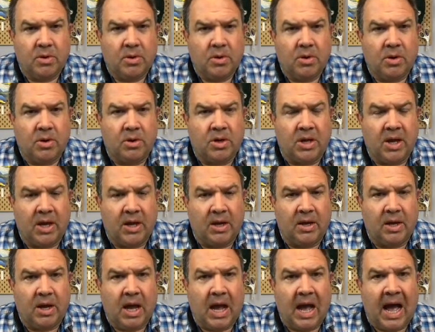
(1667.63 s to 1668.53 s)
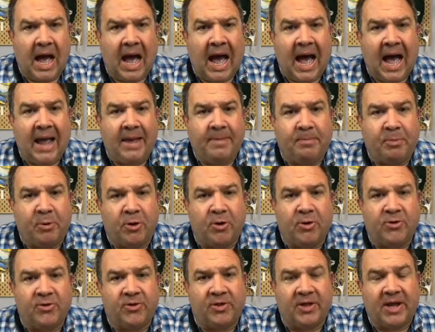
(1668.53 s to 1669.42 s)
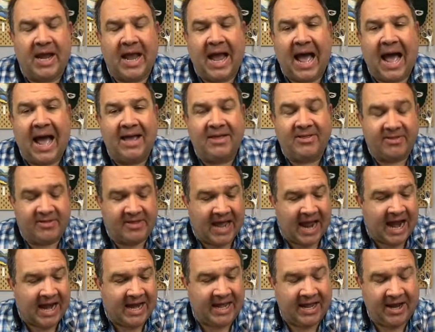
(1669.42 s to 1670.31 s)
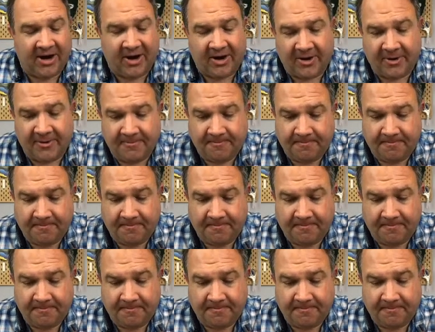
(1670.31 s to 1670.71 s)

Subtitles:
Okay. I sat here